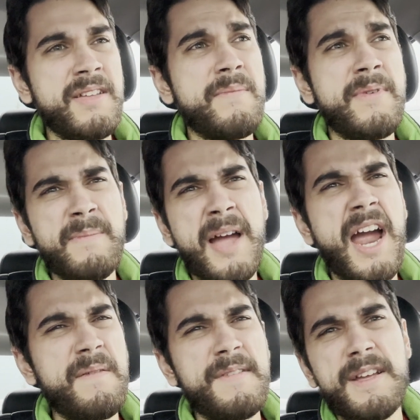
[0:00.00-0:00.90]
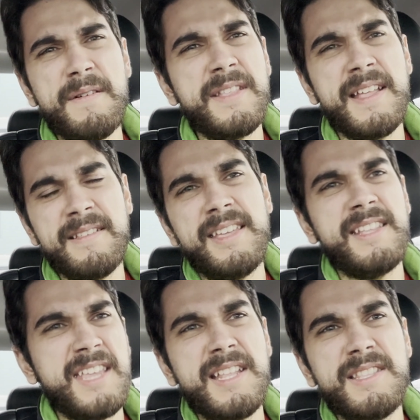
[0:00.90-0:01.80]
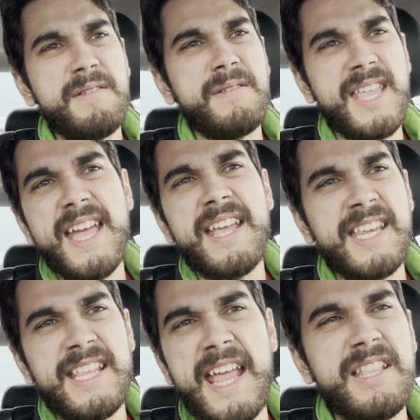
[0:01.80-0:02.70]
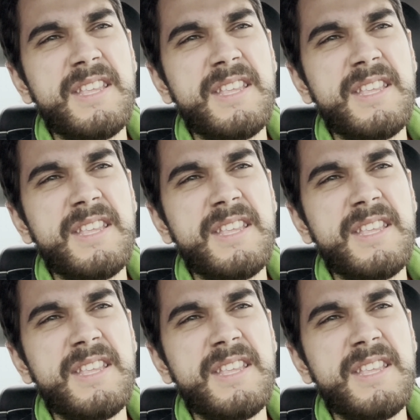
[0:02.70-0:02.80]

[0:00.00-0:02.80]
Mario didn't do this, it didn't